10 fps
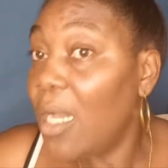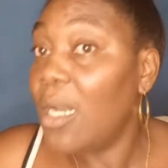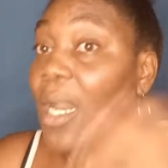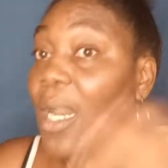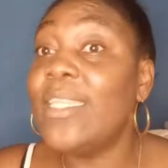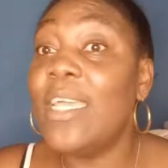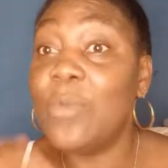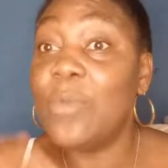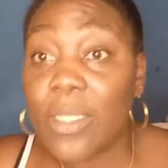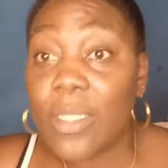And then when
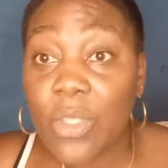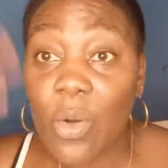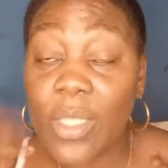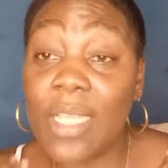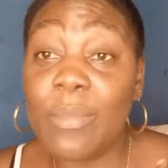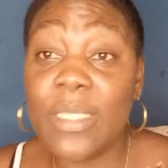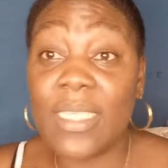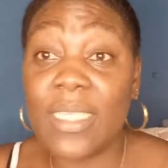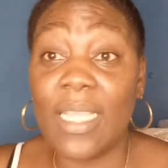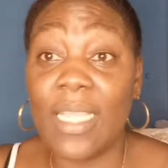it down on my
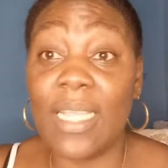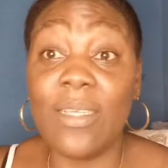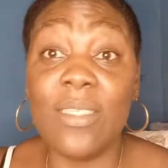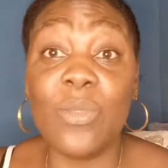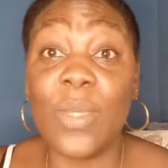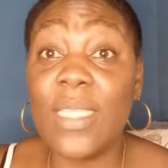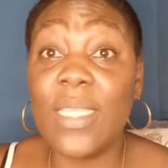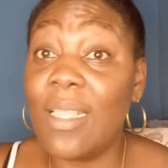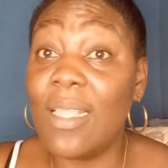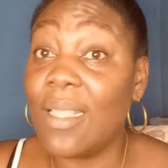skin, I just sweat a
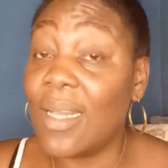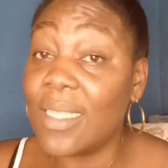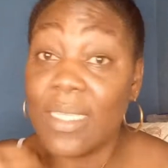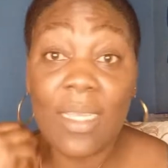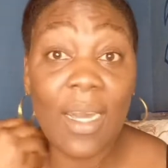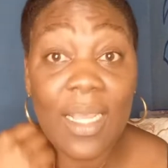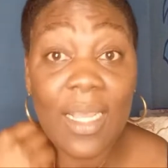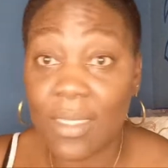lot. It hot.